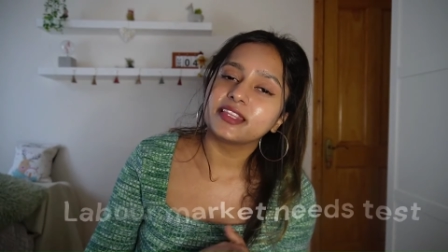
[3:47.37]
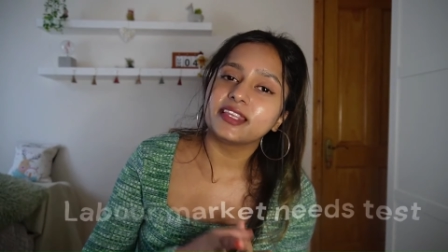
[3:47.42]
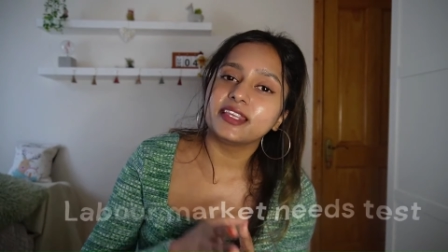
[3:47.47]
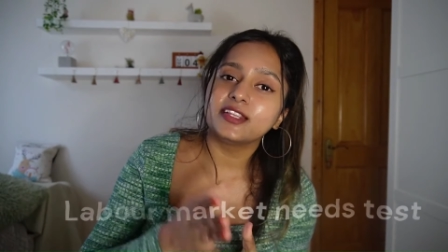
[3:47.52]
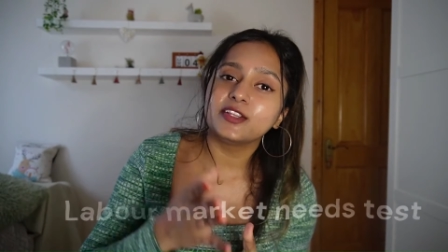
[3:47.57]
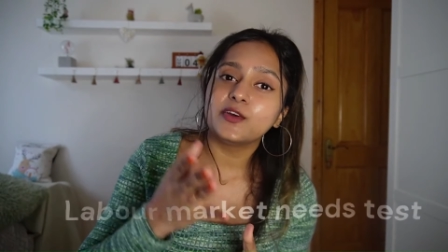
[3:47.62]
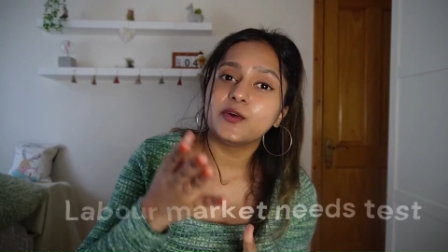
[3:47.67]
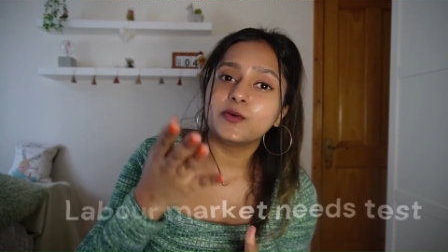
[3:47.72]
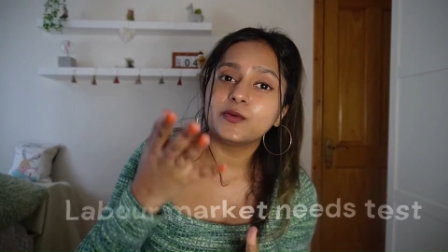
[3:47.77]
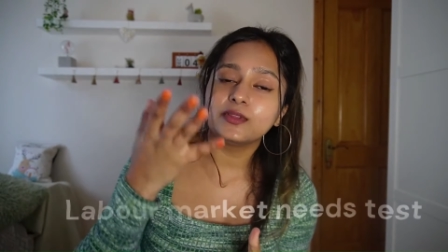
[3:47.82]

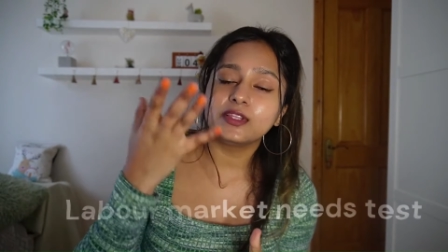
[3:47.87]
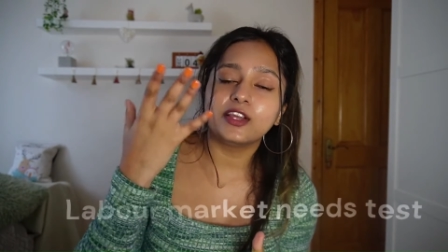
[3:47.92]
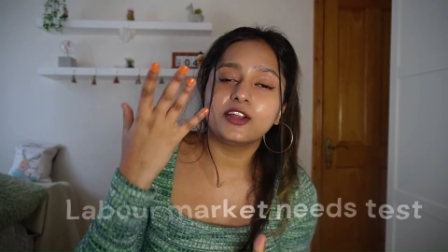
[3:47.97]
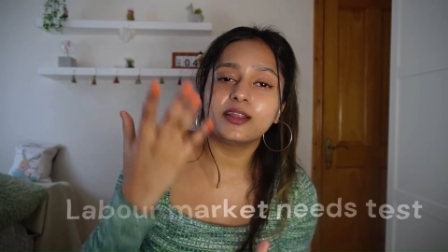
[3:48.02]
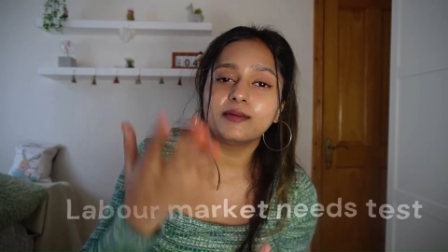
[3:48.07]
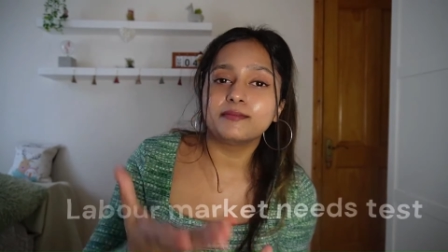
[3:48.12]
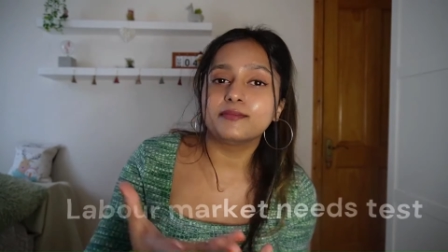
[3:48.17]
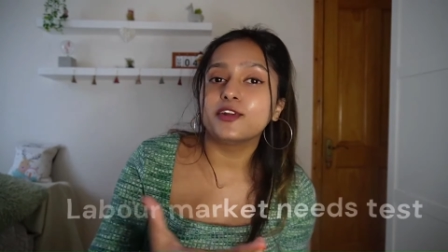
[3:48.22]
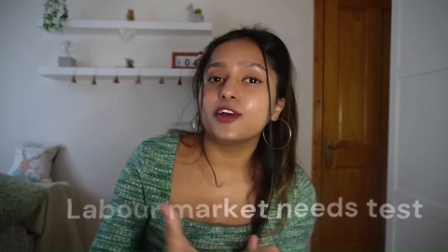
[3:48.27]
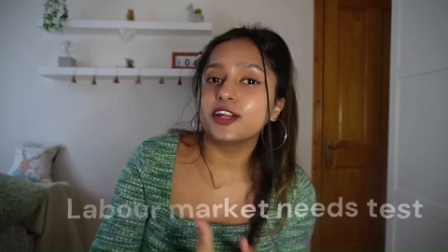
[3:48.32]
your
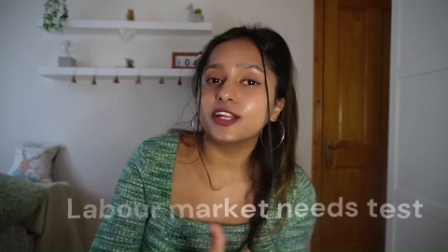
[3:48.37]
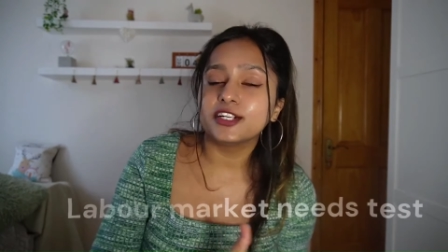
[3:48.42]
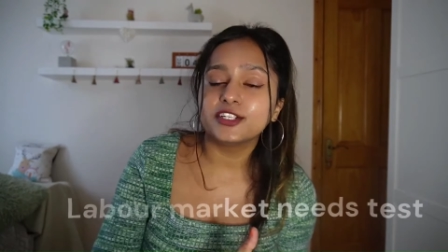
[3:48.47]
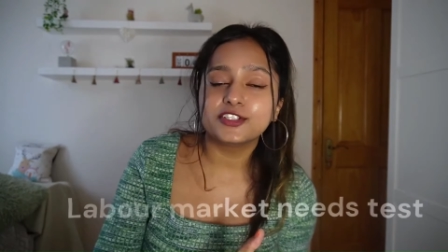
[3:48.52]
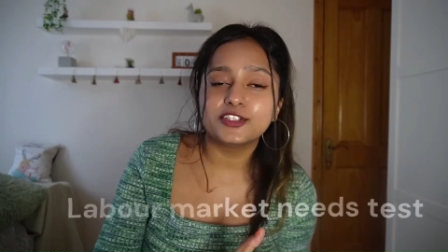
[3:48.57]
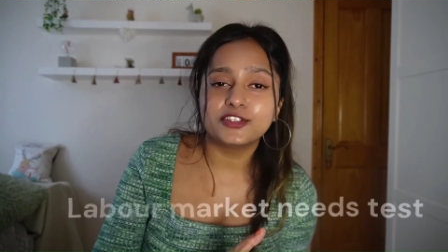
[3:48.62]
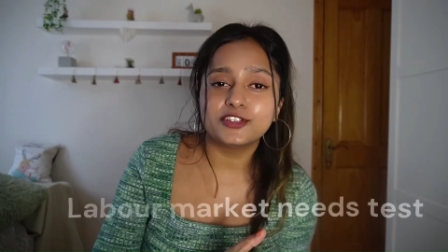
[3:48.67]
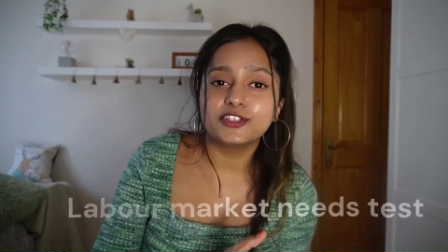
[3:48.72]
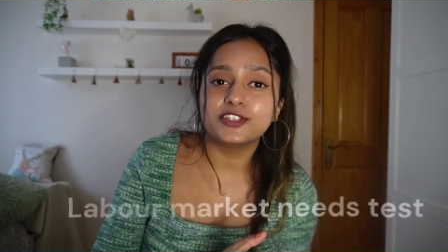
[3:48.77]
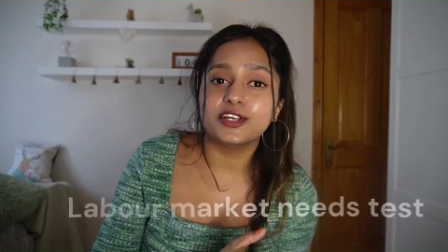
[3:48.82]
employer
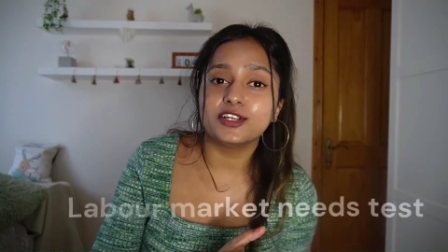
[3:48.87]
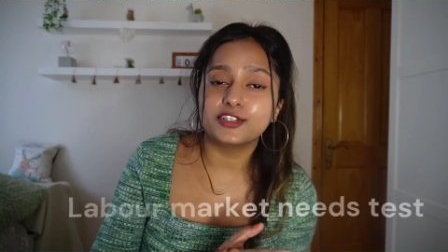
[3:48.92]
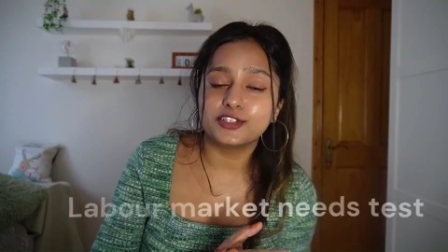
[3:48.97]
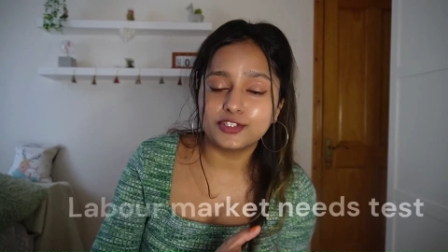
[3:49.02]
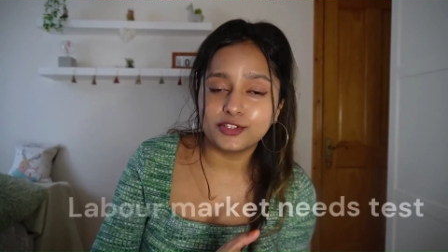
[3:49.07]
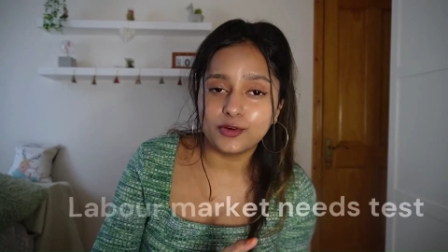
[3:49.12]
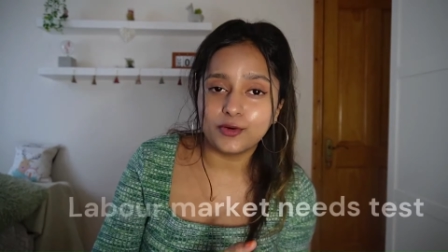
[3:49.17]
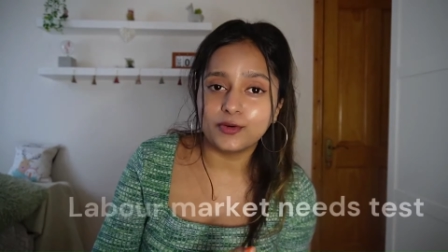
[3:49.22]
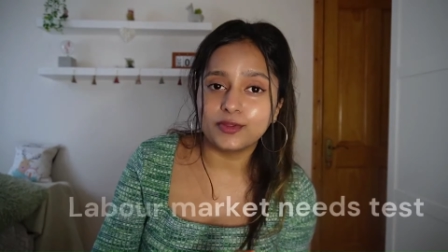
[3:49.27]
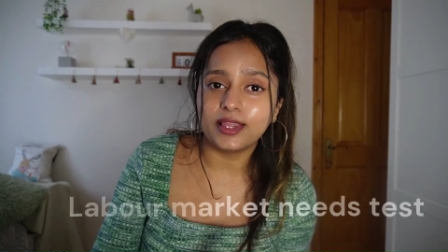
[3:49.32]
should
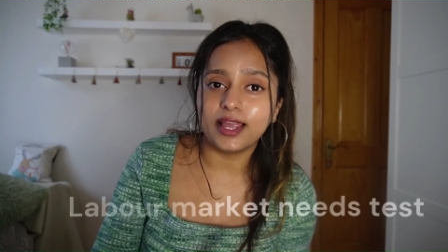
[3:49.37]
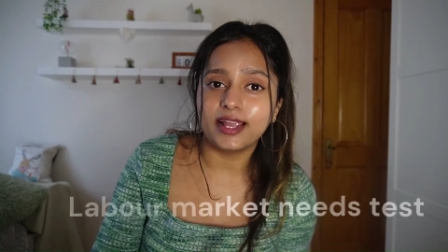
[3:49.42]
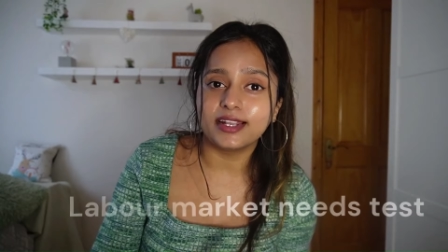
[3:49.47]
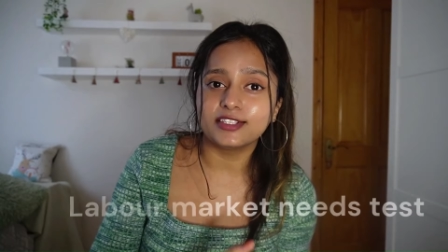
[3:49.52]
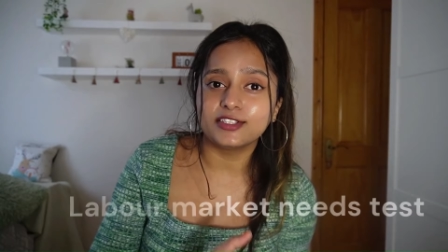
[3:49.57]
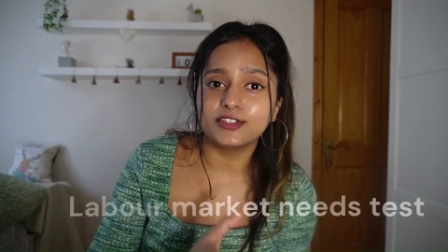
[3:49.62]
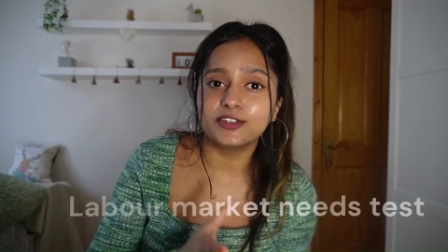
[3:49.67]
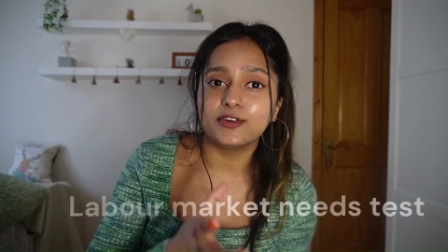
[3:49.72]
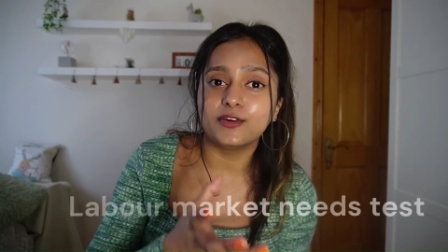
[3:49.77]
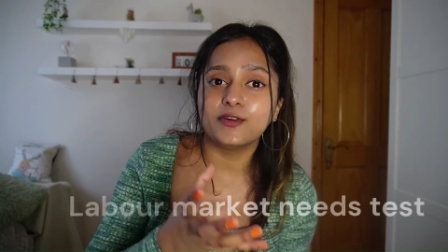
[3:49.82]
show
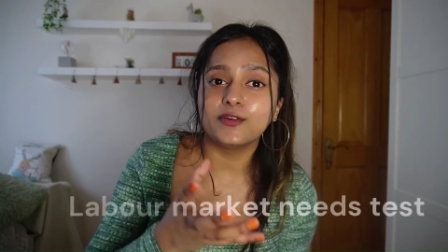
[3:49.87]
that,